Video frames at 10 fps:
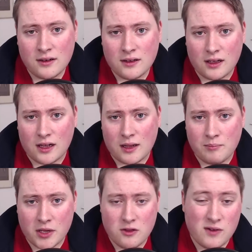
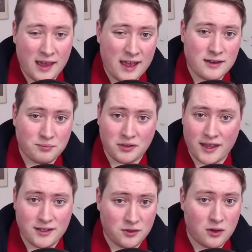But you can't
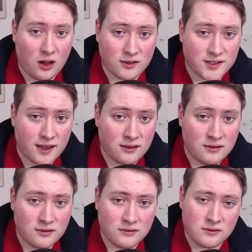play $2 yet.
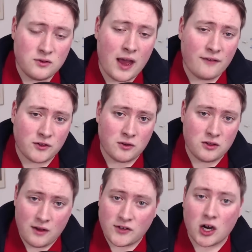You have
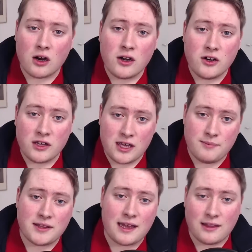to earn your
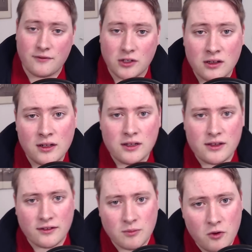keep at that level.
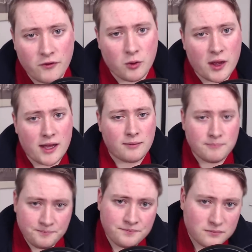You have to move your way up.
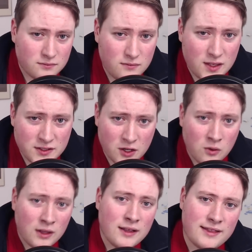So
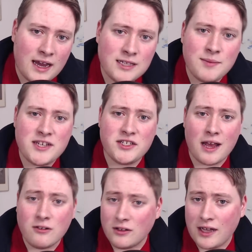that is my
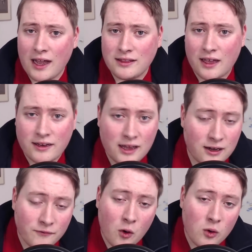general guideline, and
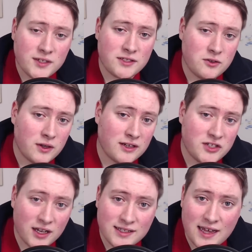of course you can
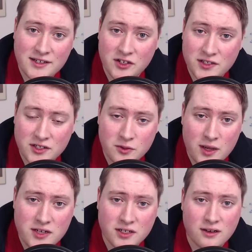adjust that to your
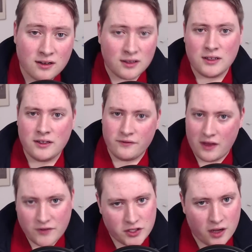situation. If you
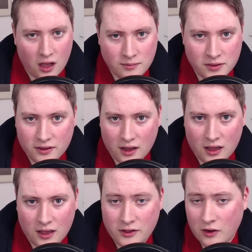have a job,
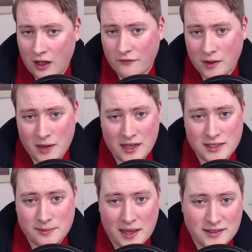you don't have very many
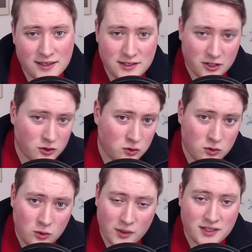expenses, you're
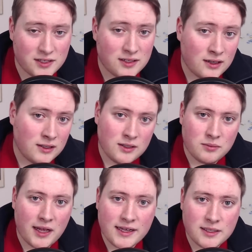cool with just
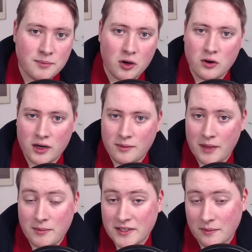playing some poker and
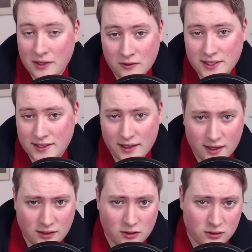maybe something will stick
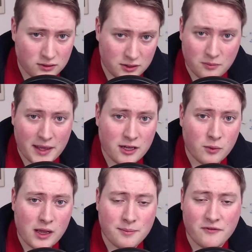and you'll make your
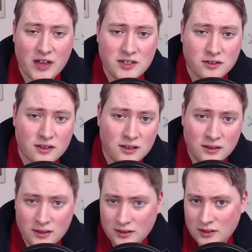way up eventually.
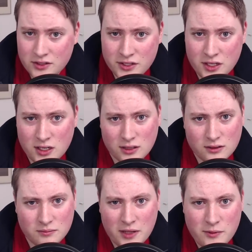Sure,
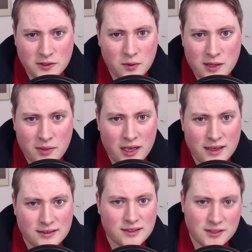play with 20
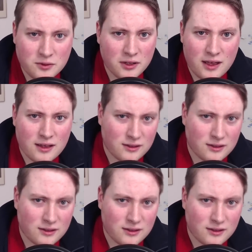buy-ins, it's okay.